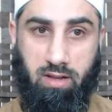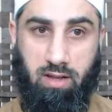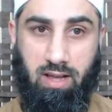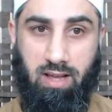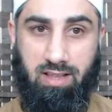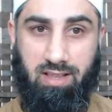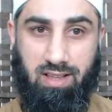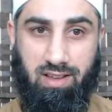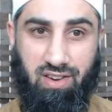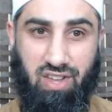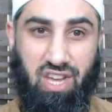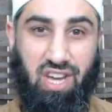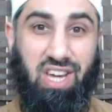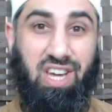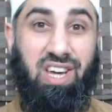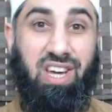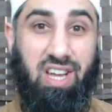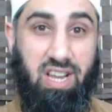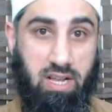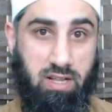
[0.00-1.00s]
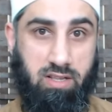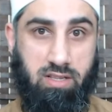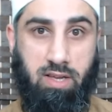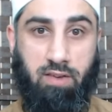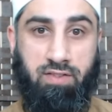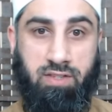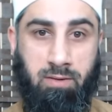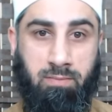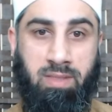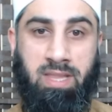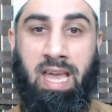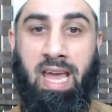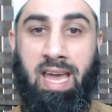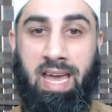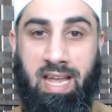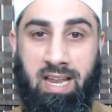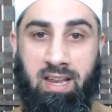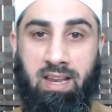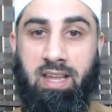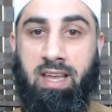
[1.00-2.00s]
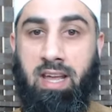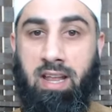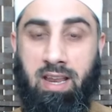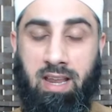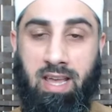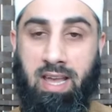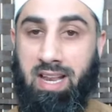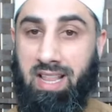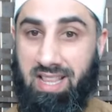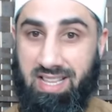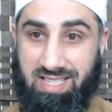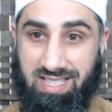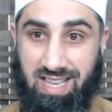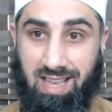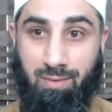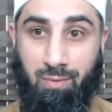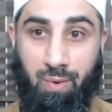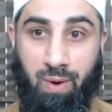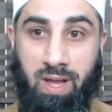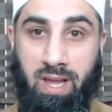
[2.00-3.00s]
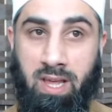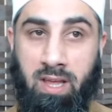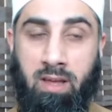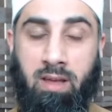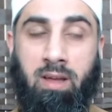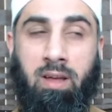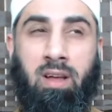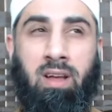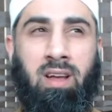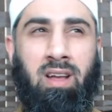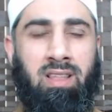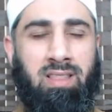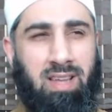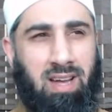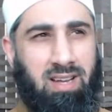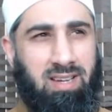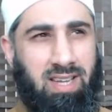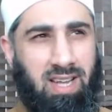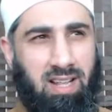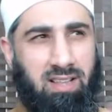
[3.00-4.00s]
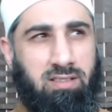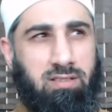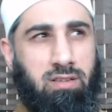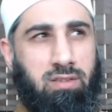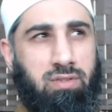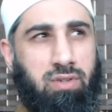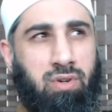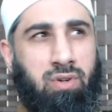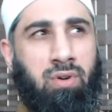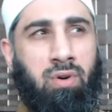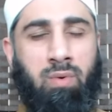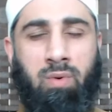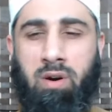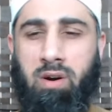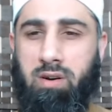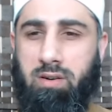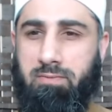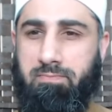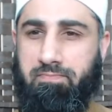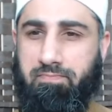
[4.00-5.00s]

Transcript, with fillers: and the reoccurrence of something again and again and again in the same way that tells us, you know what?